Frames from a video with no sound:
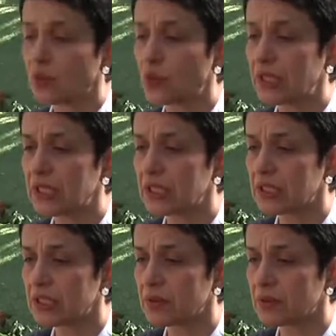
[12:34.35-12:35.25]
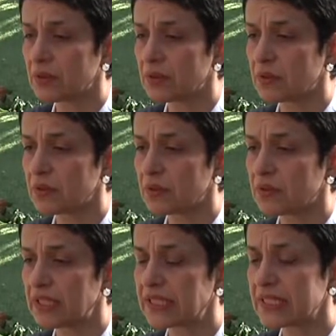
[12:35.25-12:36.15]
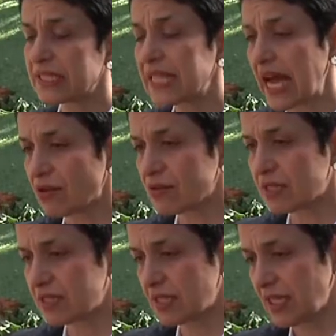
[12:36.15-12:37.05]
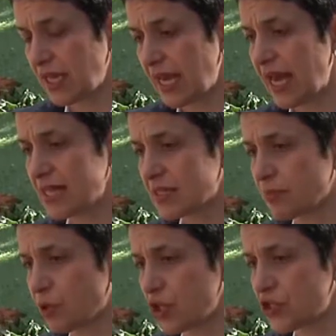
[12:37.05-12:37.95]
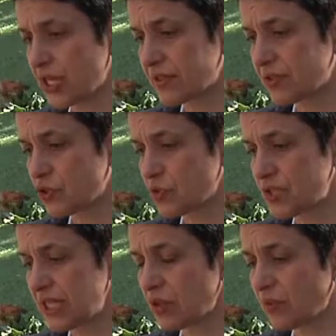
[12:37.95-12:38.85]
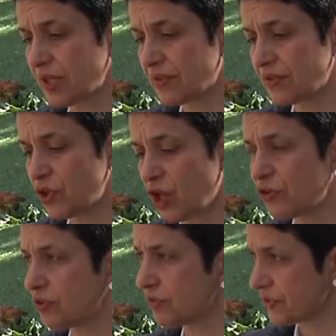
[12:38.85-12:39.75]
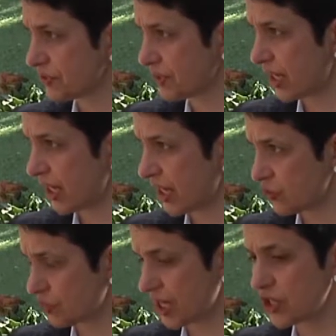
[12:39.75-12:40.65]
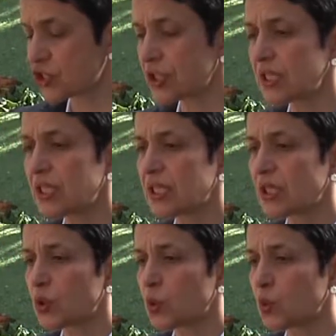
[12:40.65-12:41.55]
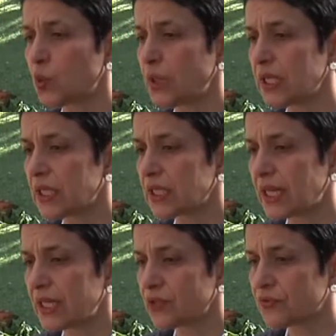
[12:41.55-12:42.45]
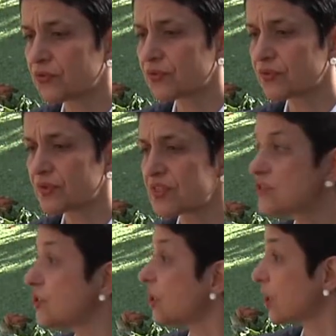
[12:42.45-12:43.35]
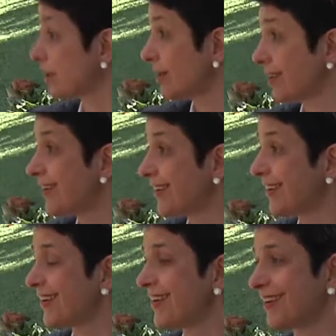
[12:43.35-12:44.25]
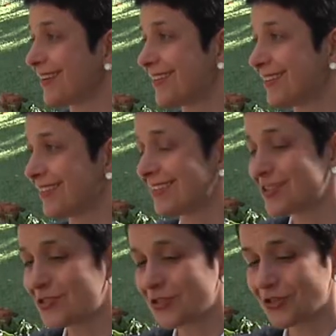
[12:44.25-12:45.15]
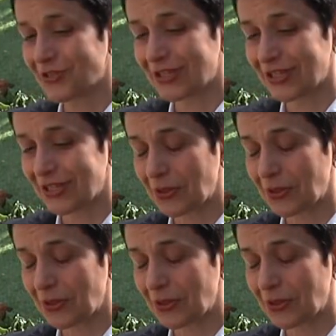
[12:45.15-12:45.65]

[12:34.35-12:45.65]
will uh, that is announced as the project to deal with non-university education, will kind of stir uh, stir the